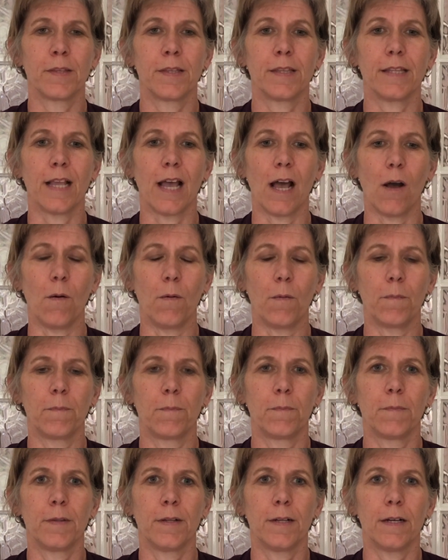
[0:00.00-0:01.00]
Now,
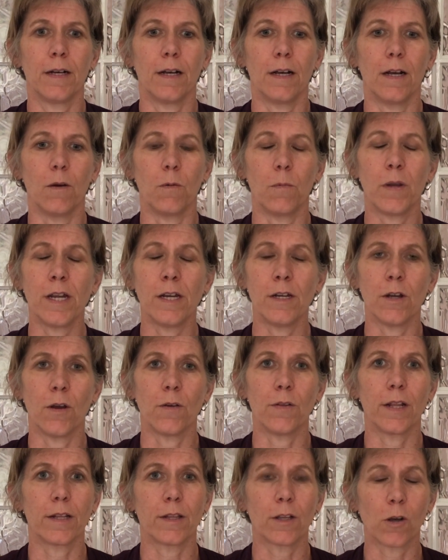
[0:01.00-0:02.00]
we know
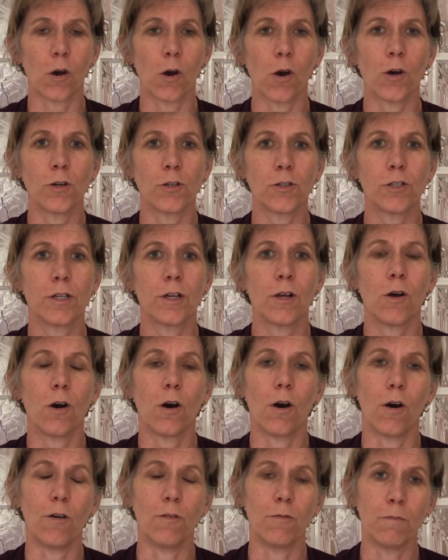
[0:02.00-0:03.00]
that the God
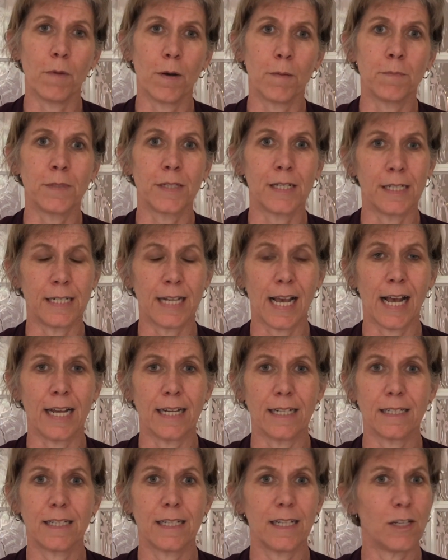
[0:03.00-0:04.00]
of mums and
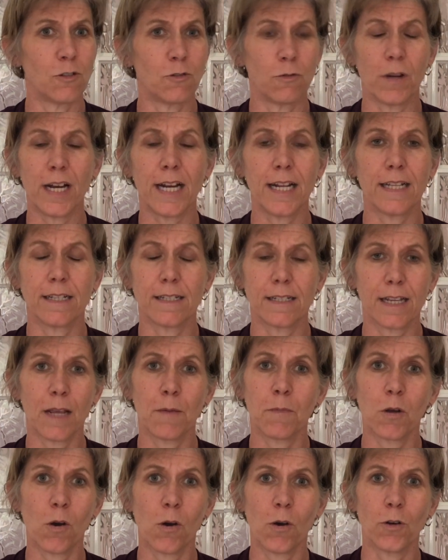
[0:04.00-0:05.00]
dads is really the
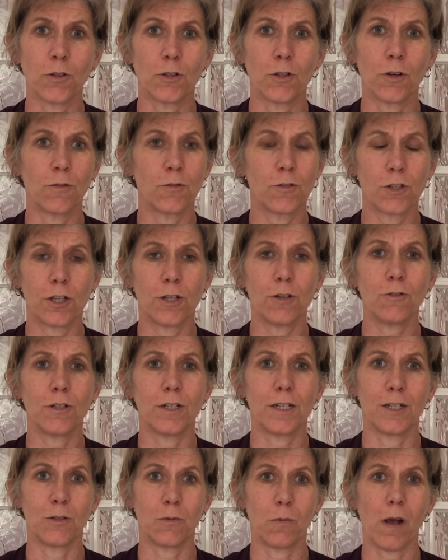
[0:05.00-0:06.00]
same God of children
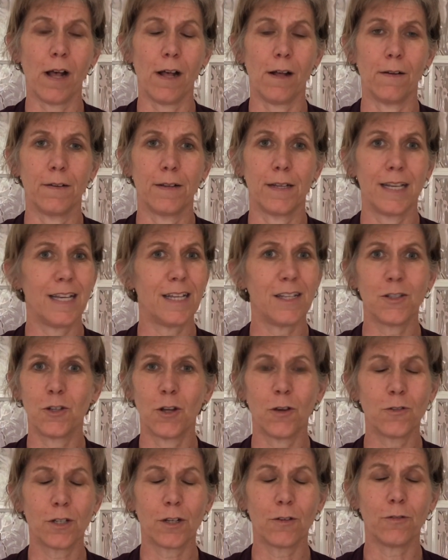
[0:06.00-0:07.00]
as well. He's
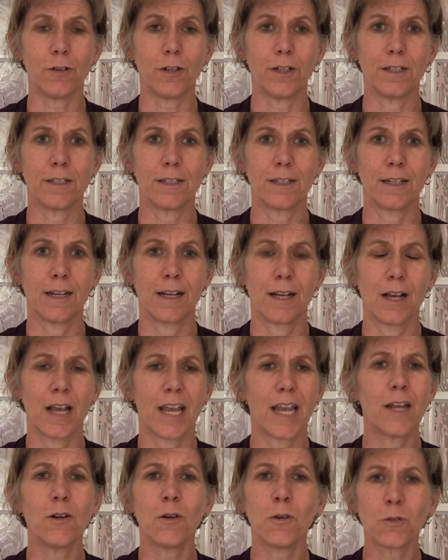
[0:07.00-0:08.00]
no different.
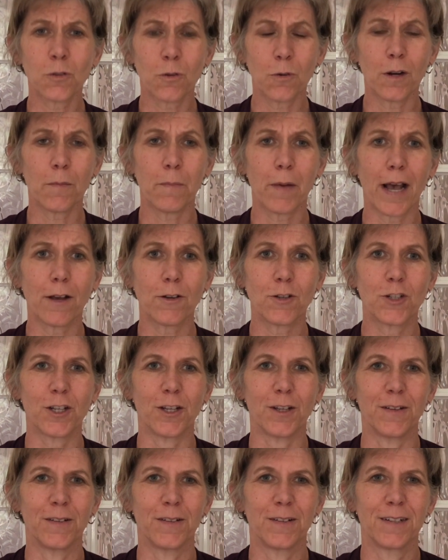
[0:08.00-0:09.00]
He knows all about
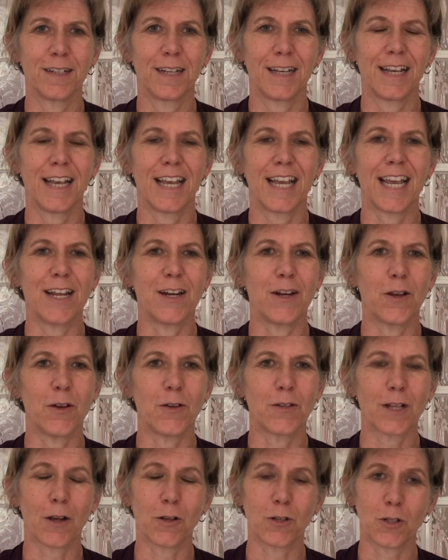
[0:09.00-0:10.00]
you. He
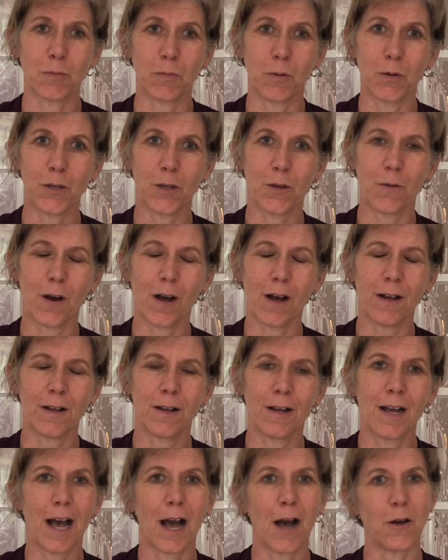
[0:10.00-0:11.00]
knows how small you are,
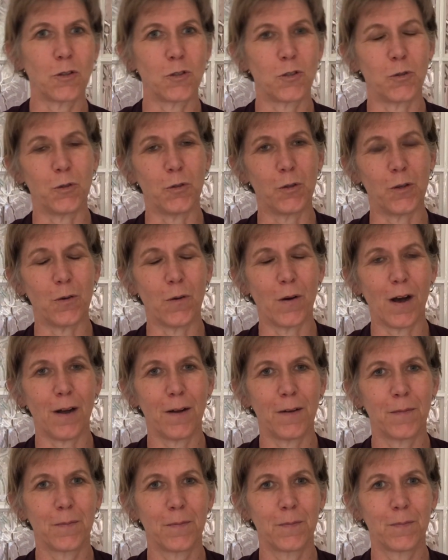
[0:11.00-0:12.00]
how tall you are.
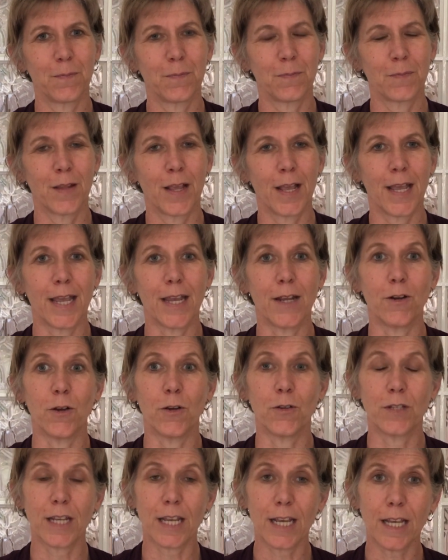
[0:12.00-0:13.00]
He
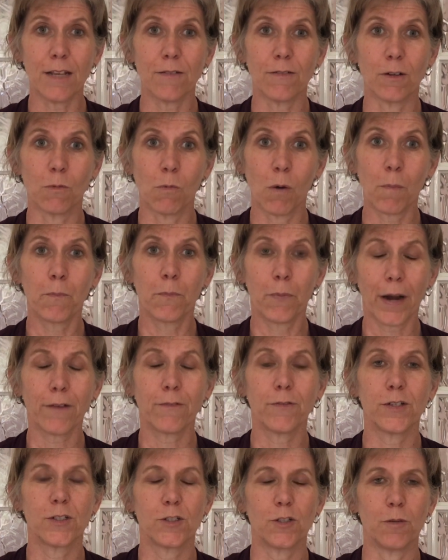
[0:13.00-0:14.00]
knows even what
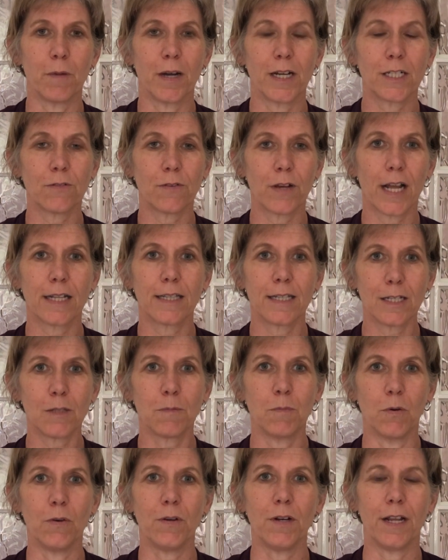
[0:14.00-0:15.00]
breakfast you might have had
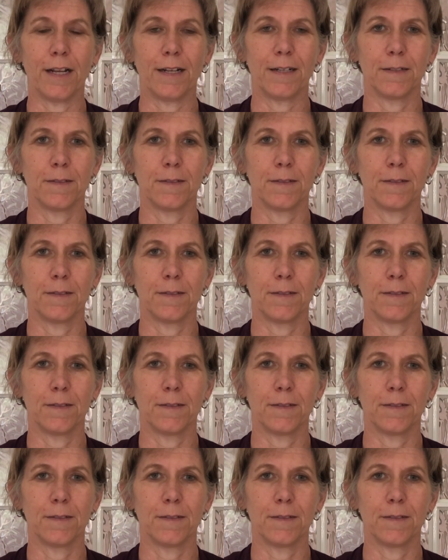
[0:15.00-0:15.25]
this morning.